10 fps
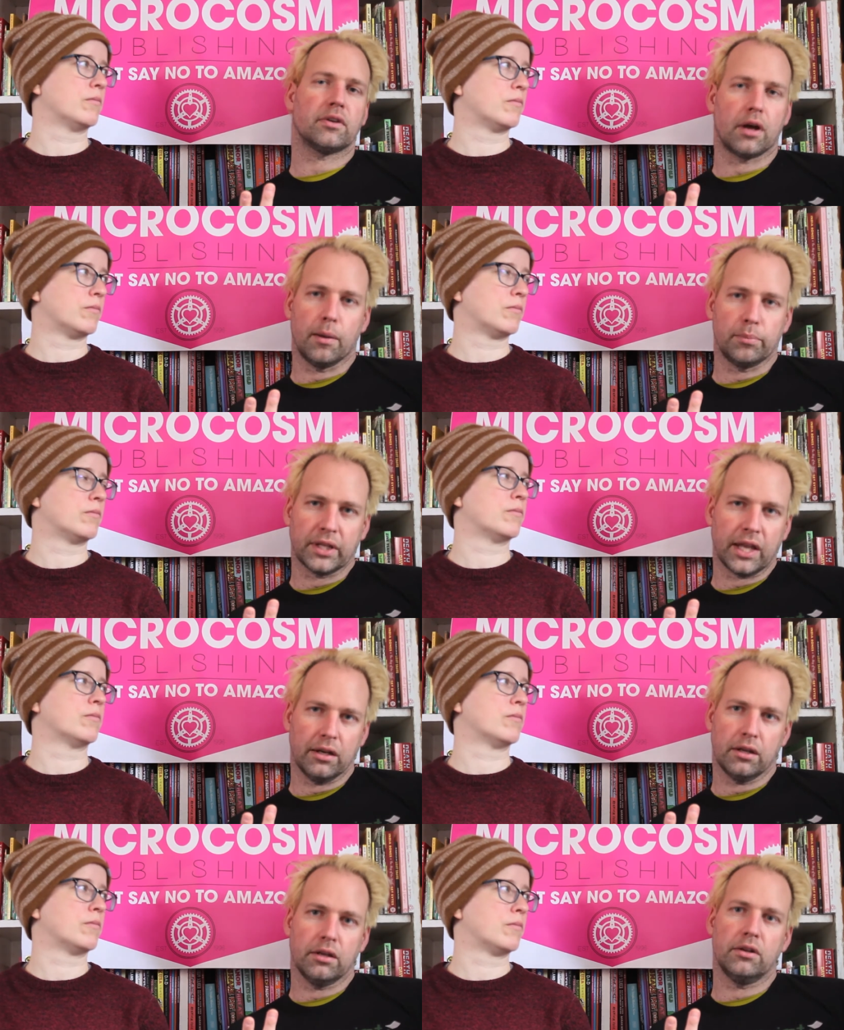
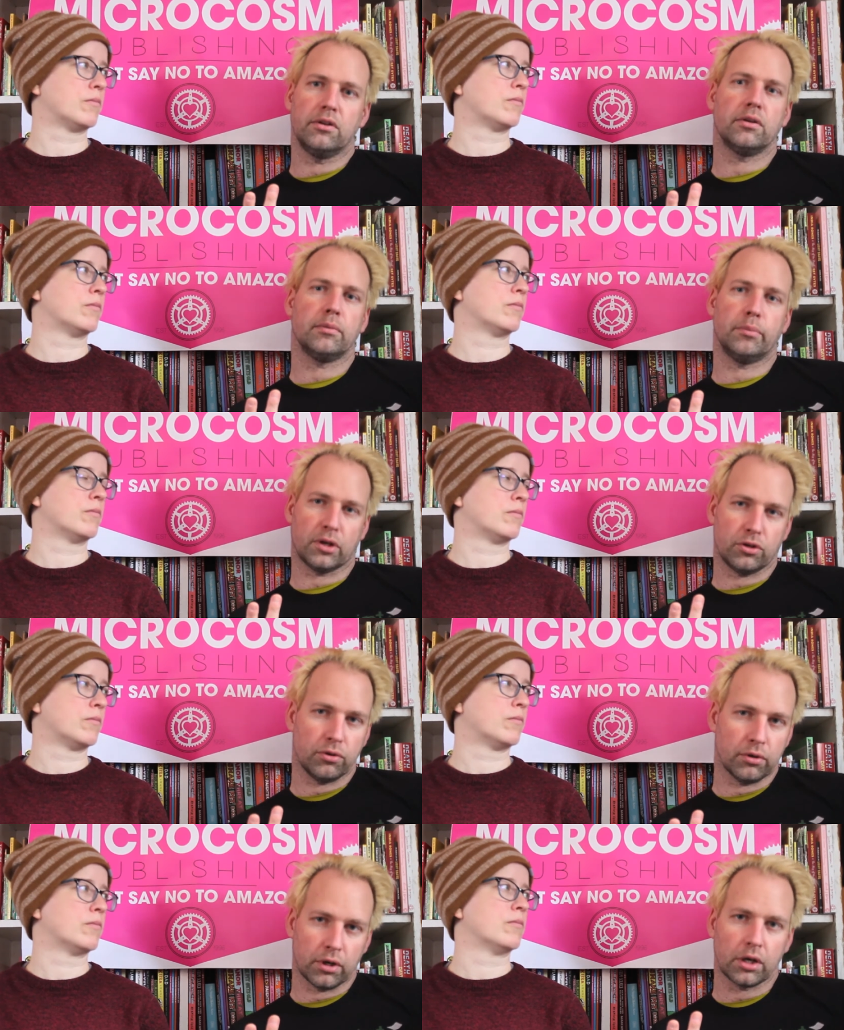Speaker 1: complicated book
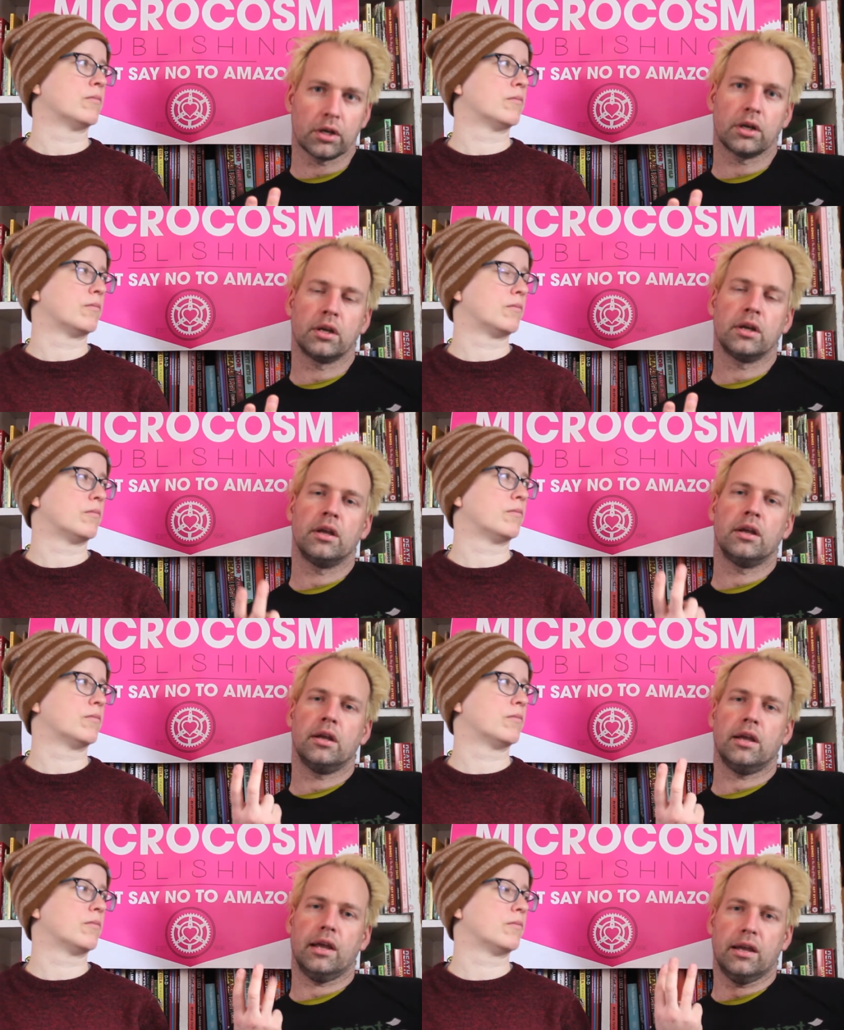tour,
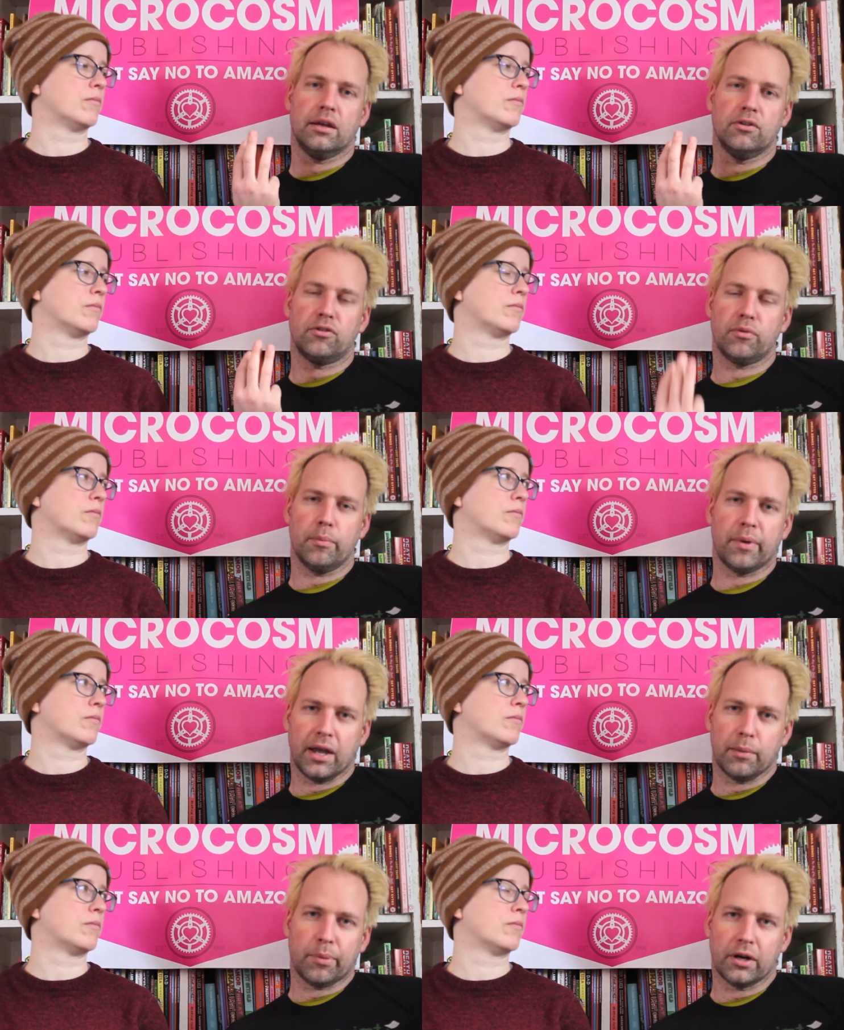and by
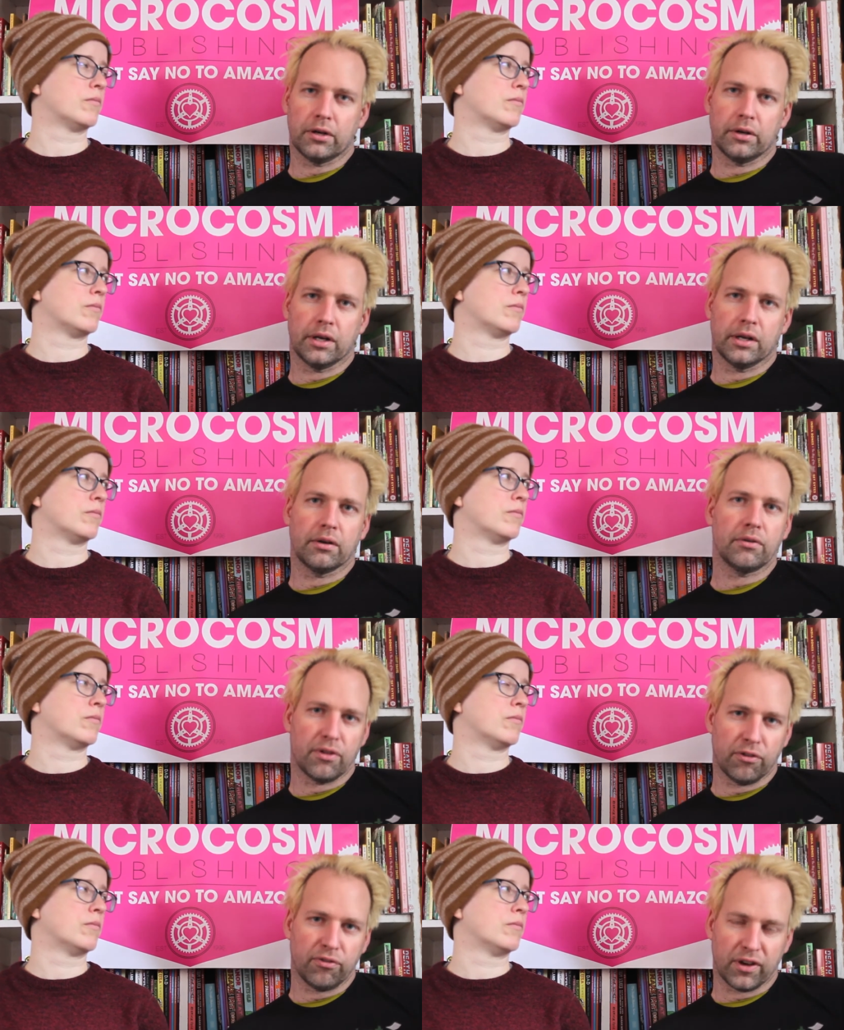partnering
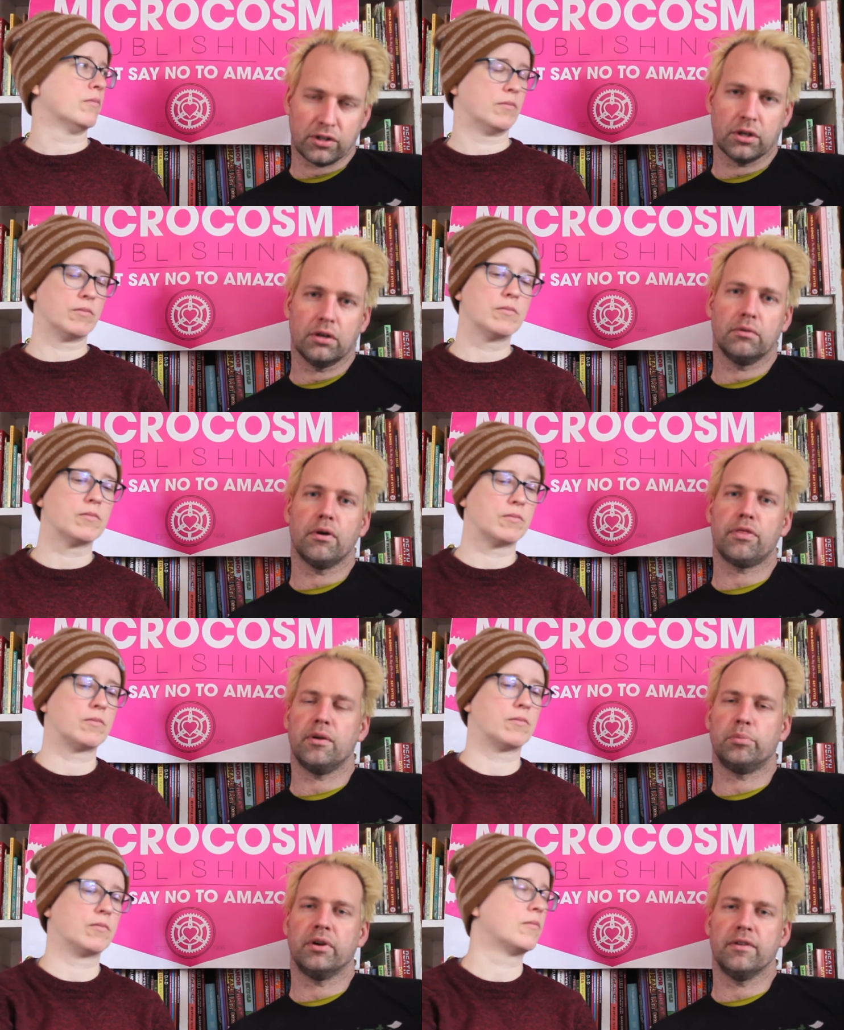this fiction with a
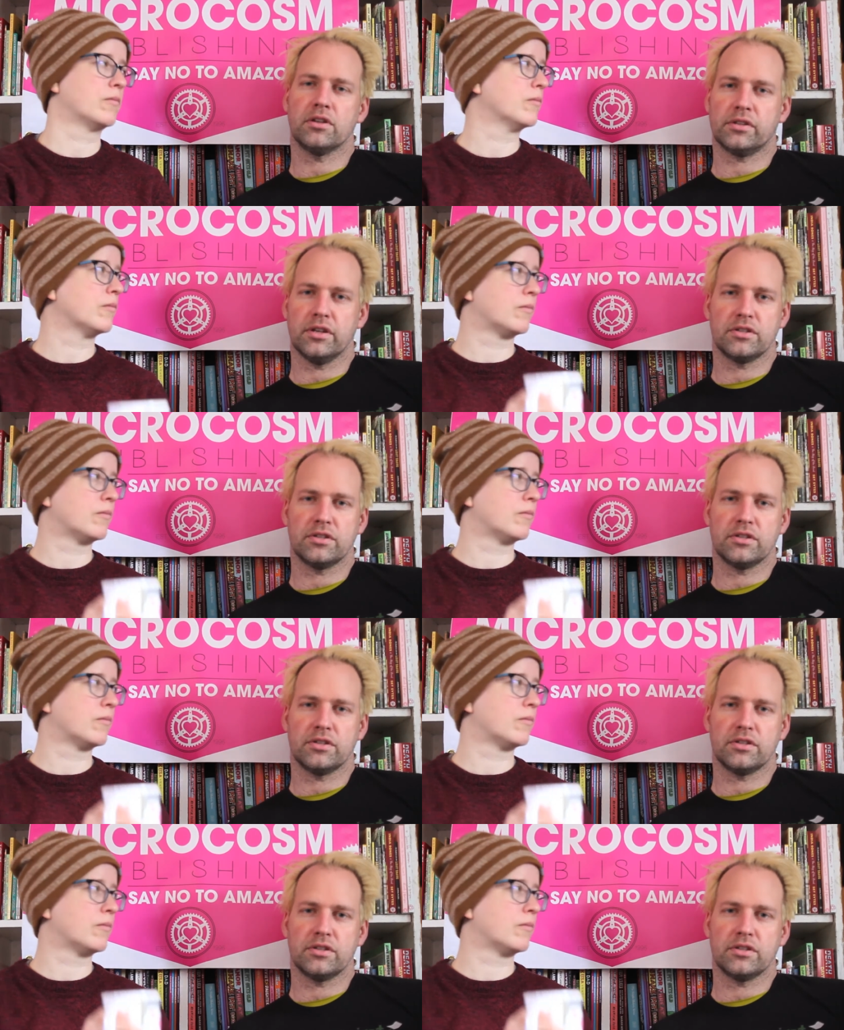previously